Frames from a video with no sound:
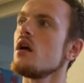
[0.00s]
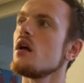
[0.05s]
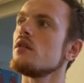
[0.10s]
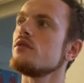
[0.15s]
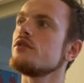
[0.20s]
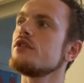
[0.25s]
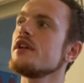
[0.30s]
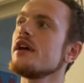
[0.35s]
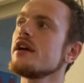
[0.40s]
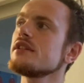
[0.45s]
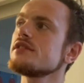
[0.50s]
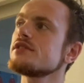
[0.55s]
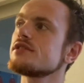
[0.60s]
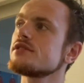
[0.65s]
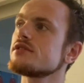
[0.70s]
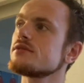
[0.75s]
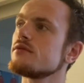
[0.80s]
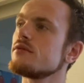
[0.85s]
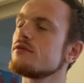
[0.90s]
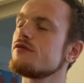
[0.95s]
the
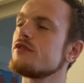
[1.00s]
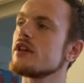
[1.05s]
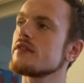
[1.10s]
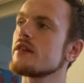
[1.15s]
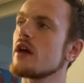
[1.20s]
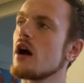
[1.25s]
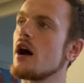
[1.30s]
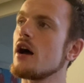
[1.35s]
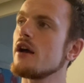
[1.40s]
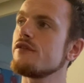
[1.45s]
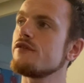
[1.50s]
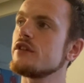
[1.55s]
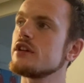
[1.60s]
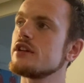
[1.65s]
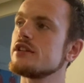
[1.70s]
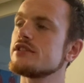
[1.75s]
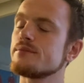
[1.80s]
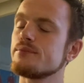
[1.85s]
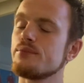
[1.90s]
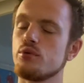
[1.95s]
next thing that I think
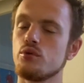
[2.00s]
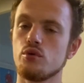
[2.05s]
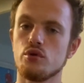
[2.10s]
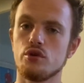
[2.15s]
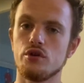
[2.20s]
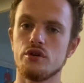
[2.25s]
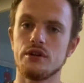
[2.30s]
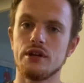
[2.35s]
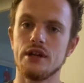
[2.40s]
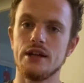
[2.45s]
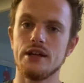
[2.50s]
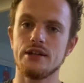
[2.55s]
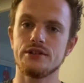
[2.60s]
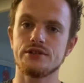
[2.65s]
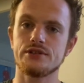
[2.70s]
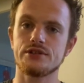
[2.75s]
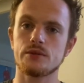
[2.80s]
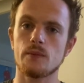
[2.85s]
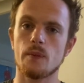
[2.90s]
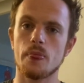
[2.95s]
is important
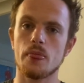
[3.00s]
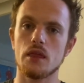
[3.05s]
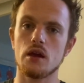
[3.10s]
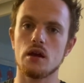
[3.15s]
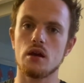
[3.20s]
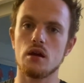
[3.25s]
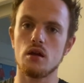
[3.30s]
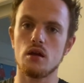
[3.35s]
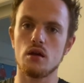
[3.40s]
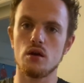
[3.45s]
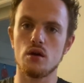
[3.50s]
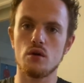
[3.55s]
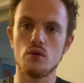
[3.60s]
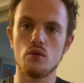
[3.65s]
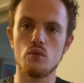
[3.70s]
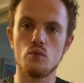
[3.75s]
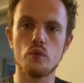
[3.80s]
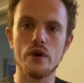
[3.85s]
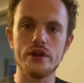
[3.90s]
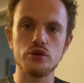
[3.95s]
is,
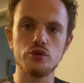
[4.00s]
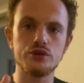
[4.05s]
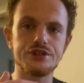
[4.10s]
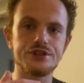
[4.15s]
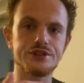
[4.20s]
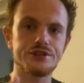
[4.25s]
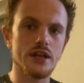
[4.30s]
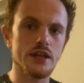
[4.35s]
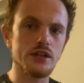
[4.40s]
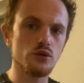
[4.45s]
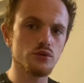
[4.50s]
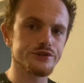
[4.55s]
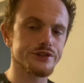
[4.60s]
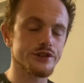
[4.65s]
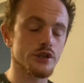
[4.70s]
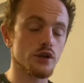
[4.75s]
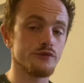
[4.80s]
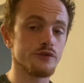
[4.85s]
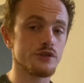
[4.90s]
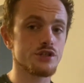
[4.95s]
when you set
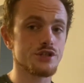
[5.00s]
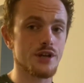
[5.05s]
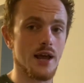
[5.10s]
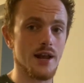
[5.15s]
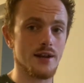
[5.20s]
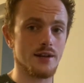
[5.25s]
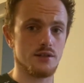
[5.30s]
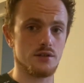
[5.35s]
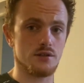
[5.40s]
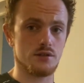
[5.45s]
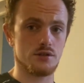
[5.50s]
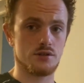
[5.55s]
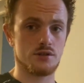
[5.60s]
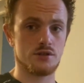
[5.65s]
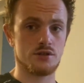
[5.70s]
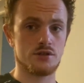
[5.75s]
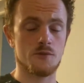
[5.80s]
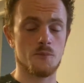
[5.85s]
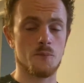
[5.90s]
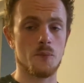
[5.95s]
yourself a
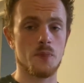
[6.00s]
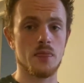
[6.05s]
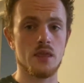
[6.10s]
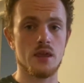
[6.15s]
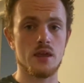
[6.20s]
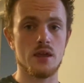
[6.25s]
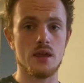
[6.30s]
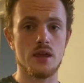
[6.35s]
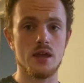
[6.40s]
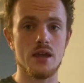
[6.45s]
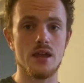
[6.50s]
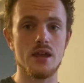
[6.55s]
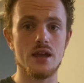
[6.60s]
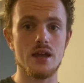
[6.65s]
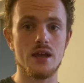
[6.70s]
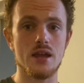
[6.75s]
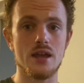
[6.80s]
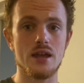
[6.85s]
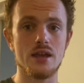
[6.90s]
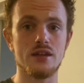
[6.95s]
challenge,
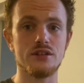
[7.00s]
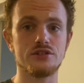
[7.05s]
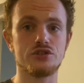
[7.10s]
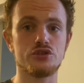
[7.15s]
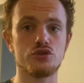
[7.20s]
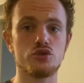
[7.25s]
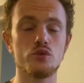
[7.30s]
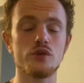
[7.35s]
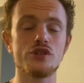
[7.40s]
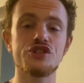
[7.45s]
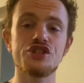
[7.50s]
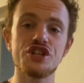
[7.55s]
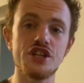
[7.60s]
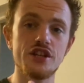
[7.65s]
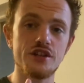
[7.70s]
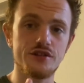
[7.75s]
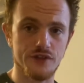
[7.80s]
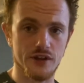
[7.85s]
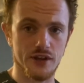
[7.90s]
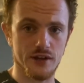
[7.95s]
is to
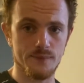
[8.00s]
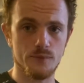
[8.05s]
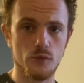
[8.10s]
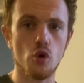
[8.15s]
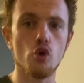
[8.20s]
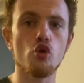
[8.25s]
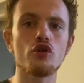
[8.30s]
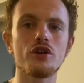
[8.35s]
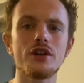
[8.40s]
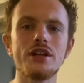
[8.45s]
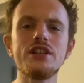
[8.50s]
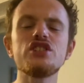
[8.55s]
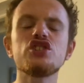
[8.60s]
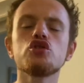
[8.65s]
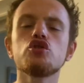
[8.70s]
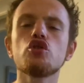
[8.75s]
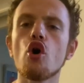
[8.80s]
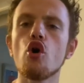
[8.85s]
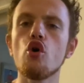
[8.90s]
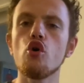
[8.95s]
achieve it, or at least
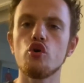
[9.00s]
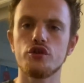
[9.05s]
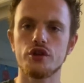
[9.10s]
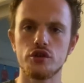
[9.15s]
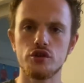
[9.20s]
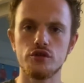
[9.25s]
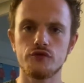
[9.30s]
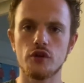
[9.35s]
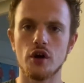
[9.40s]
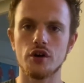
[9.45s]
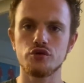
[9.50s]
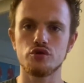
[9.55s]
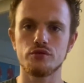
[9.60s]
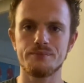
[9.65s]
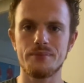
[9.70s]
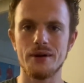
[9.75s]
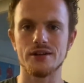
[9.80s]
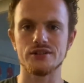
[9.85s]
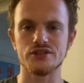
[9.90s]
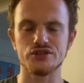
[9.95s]
know that you've done your
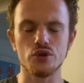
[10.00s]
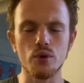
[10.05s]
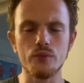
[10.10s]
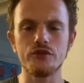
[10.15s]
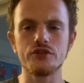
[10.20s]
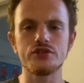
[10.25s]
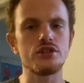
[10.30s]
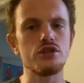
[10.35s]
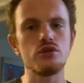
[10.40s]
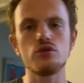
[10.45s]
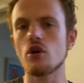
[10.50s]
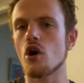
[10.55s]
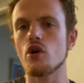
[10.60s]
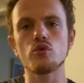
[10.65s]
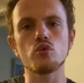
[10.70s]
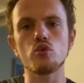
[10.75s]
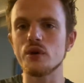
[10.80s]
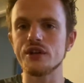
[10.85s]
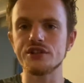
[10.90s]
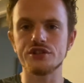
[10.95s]
best. Obviously, you
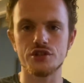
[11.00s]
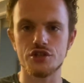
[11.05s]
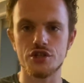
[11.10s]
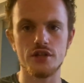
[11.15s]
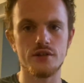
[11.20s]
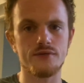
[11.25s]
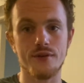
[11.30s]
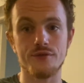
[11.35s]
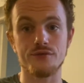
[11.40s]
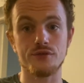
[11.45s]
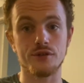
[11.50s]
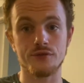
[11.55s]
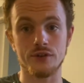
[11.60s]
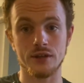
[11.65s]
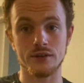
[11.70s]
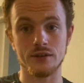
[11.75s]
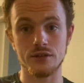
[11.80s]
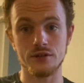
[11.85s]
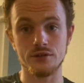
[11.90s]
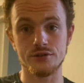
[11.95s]
can't always achieve
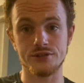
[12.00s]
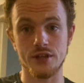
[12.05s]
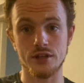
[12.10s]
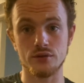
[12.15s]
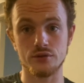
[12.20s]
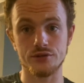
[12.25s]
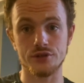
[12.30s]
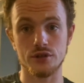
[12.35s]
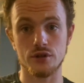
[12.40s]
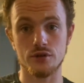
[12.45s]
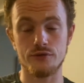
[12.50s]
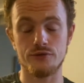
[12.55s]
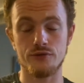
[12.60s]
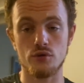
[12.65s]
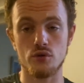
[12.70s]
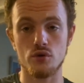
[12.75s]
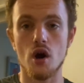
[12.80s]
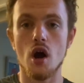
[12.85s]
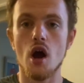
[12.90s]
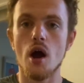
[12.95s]
everything that you set yourself
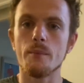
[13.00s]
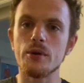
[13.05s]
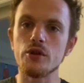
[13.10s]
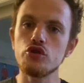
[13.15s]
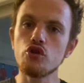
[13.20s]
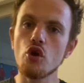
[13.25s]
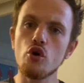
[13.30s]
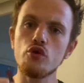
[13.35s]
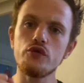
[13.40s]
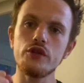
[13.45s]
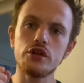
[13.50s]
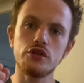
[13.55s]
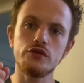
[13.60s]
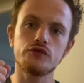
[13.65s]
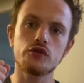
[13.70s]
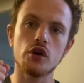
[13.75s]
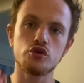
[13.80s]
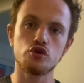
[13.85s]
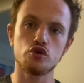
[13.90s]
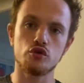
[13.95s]
for, but know that you've
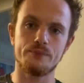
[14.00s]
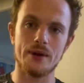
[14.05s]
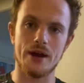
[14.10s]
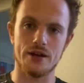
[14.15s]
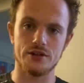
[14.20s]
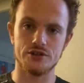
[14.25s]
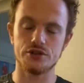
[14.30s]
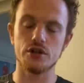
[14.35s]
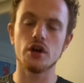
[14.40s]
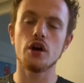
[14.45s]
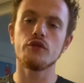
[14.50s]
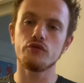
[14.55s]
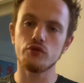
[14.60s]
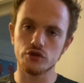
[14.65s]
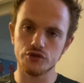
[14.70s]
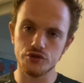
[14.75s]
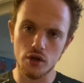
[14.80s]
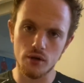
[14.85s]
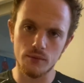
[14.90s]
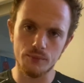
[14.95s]
done your best. For
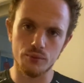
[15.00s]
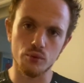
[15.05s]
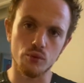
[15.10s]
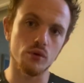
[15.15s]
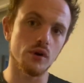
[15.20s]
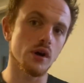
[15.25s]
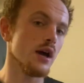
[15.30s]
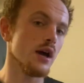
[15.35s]
example,